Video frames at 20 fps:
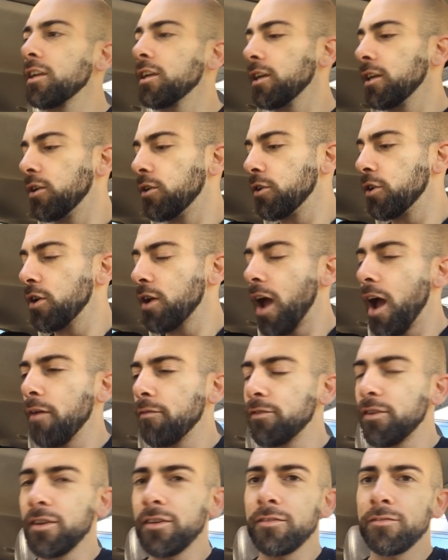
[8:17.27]
you know, you
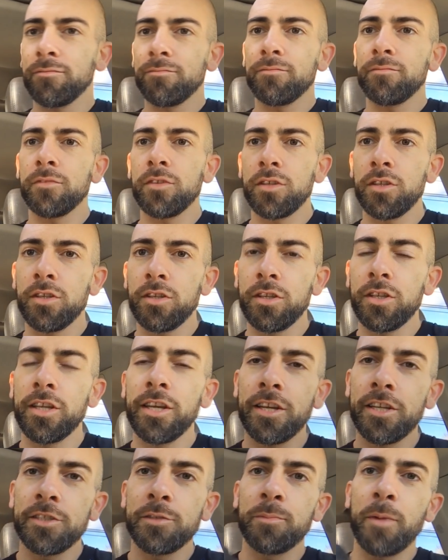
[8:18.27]

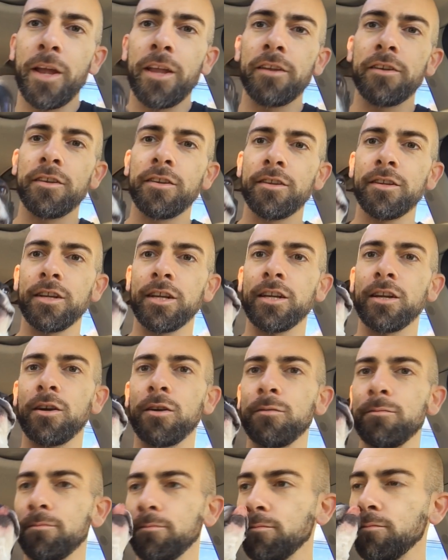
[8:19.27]
gotta spend, you
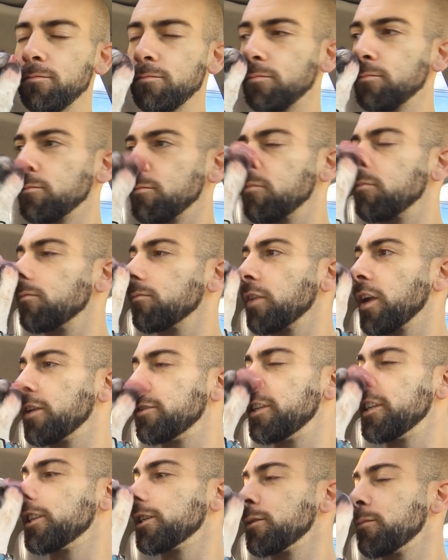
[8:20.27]
know, a
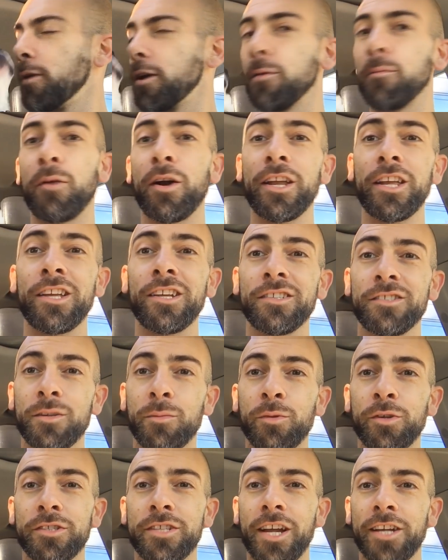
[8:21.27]
decent amount of money to
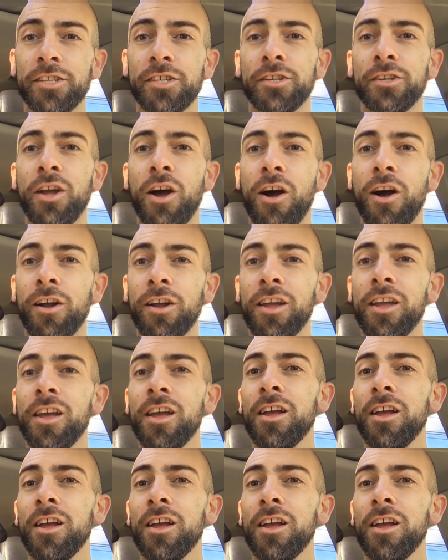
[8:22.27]
protect your dog.